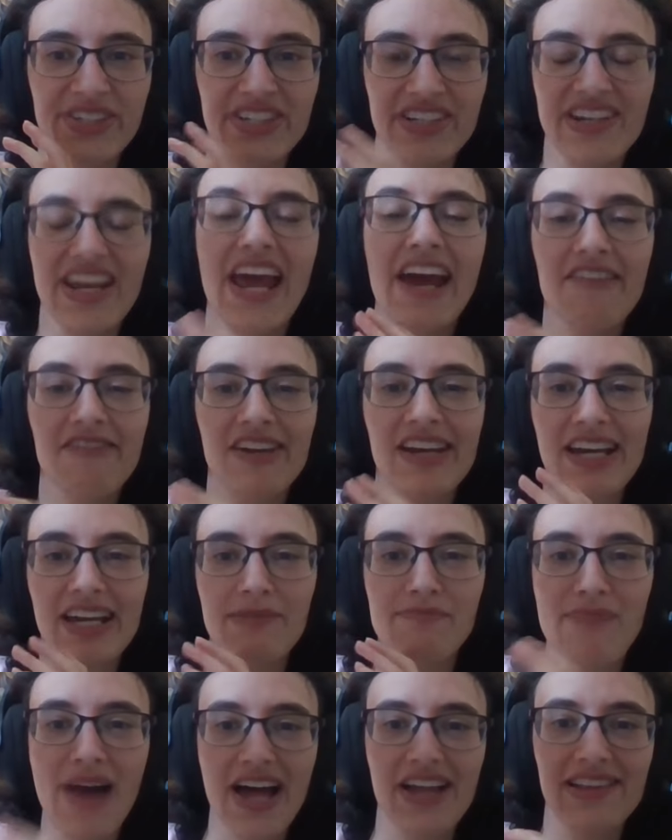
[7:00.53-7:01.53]
generic,
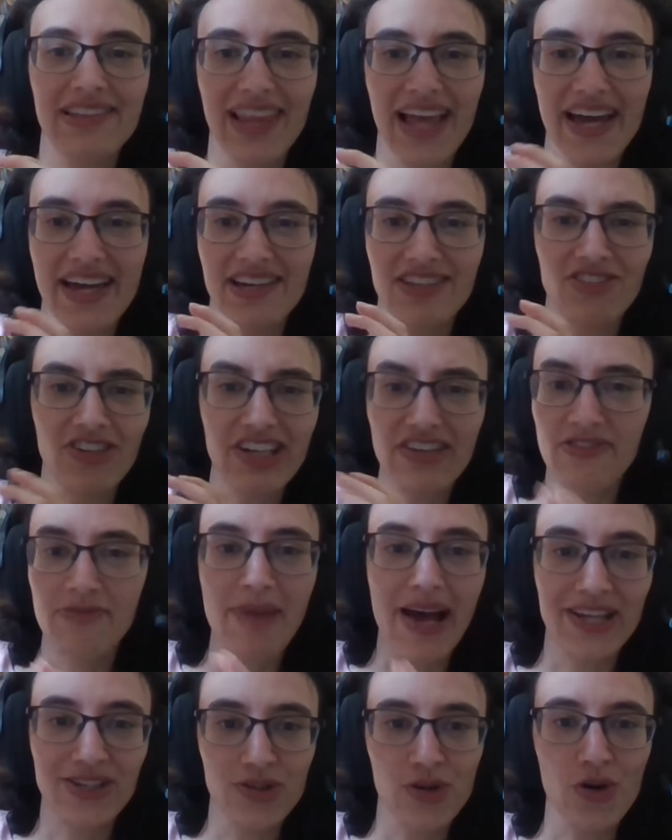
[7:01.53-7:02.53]
like, not even
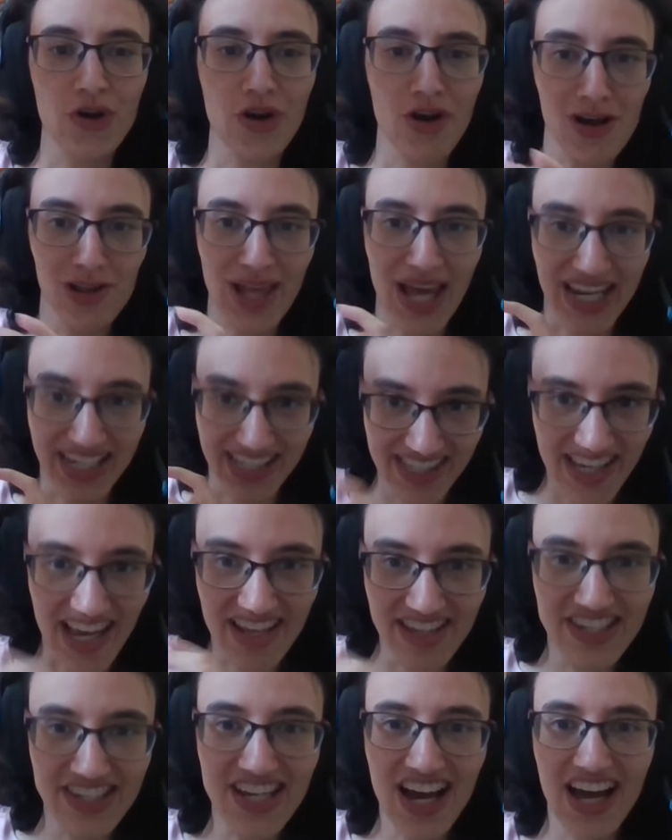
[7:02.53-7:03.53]
magical girl, like,
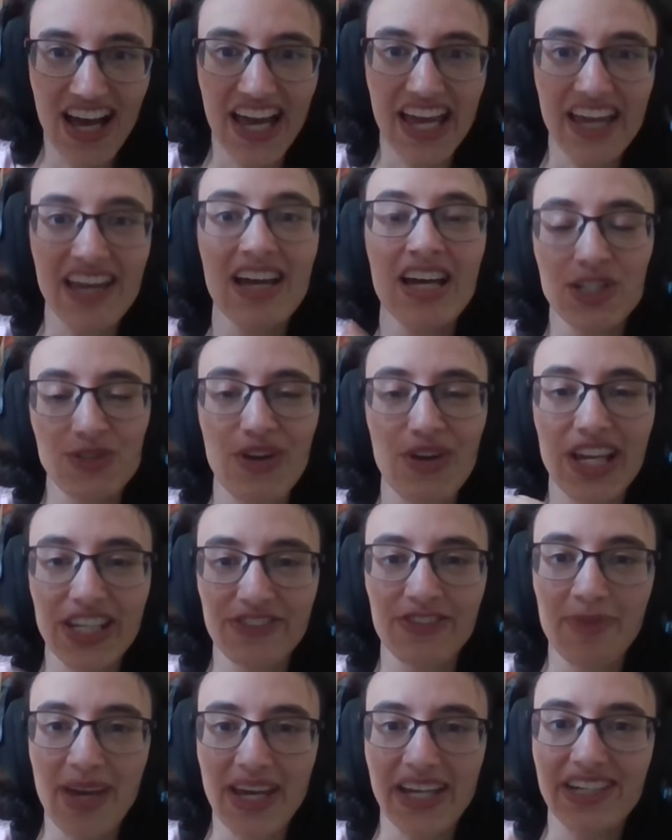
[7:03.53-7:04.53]
Sentai
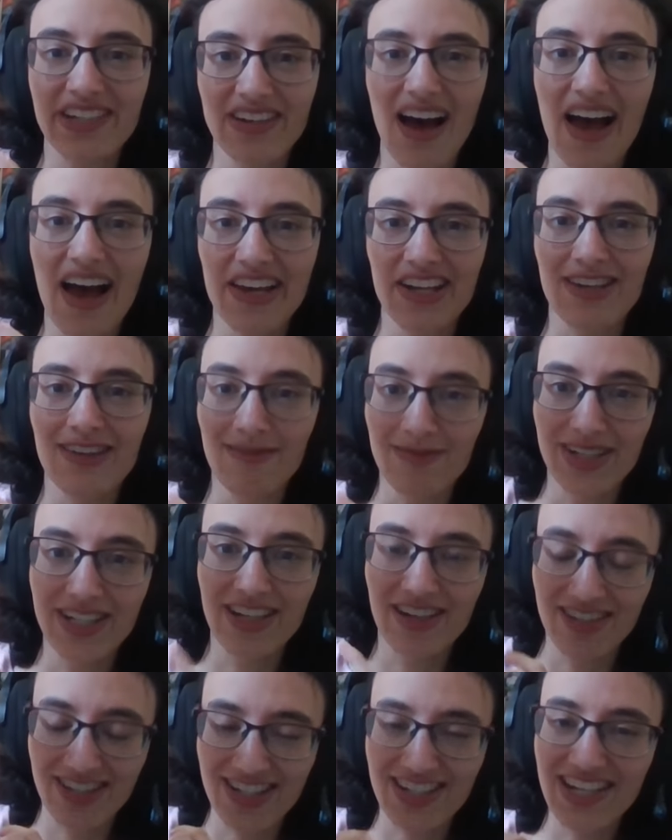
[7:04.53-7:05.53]
transformation item. You
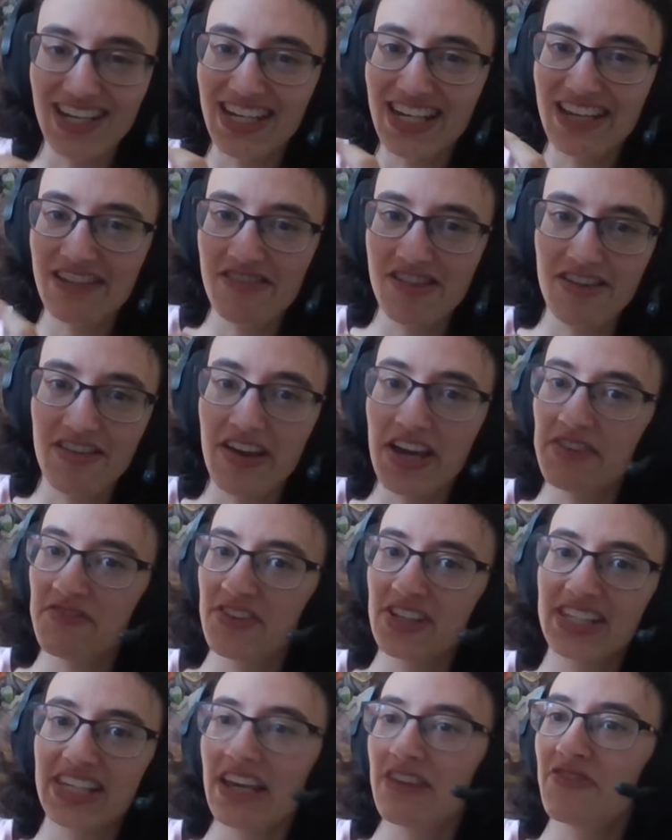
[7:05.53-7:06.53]
know, you need,
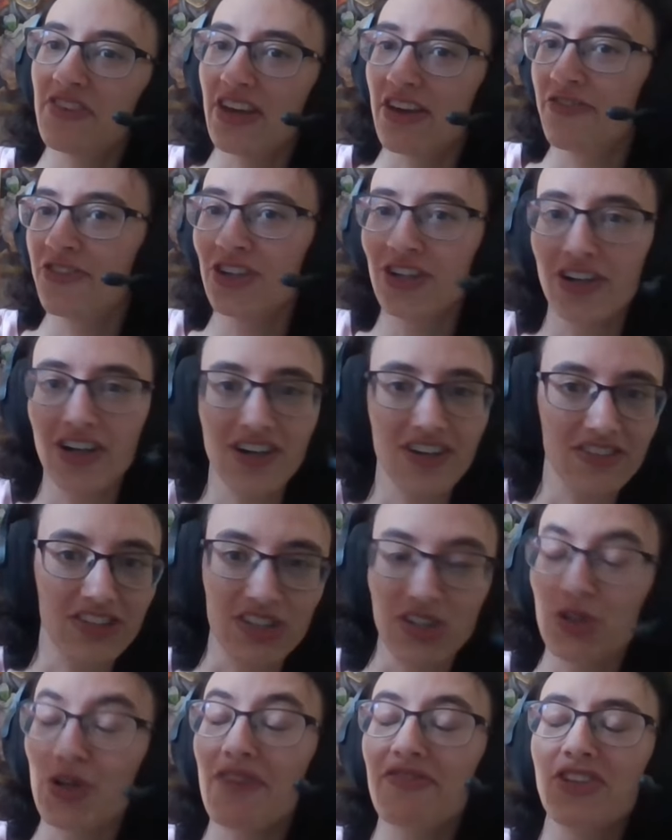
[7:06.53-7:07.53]
if
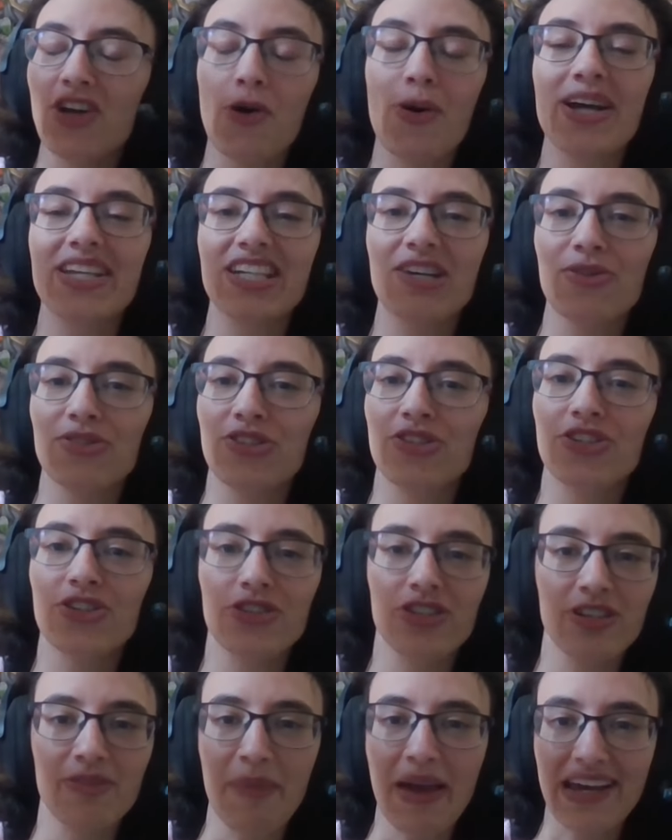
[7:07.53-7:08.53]
you have no idea what to do,
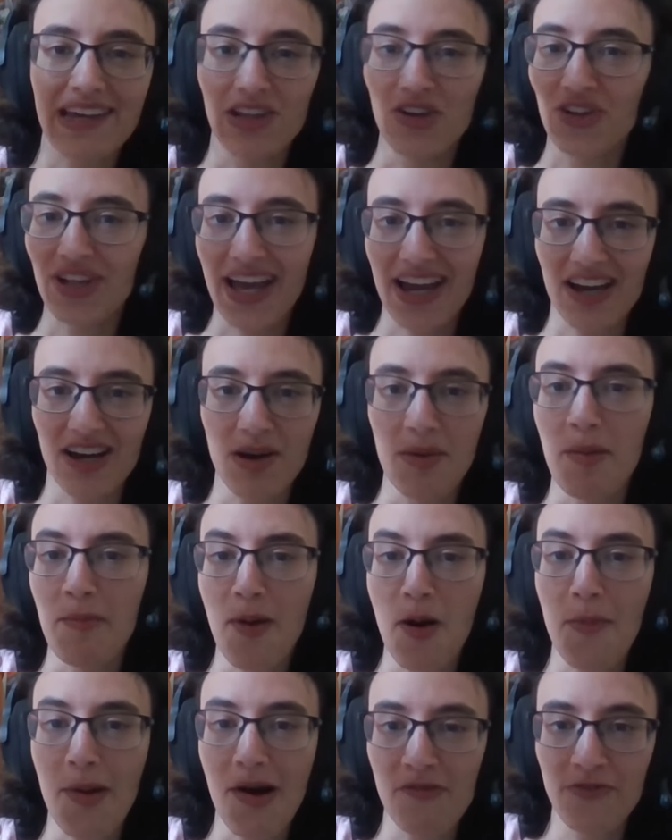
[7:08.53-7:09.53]
you'd make it look like a
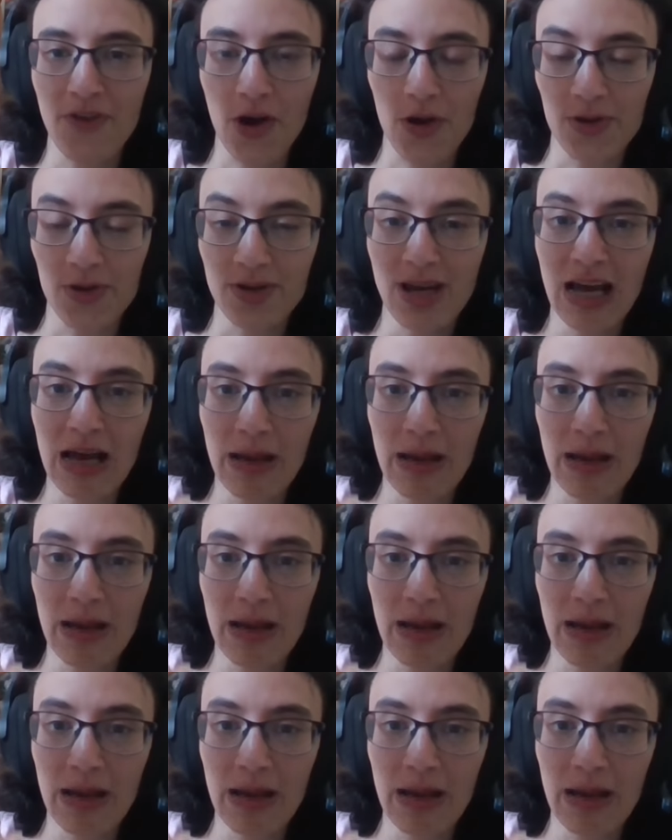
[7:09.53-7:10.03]
mobile phone.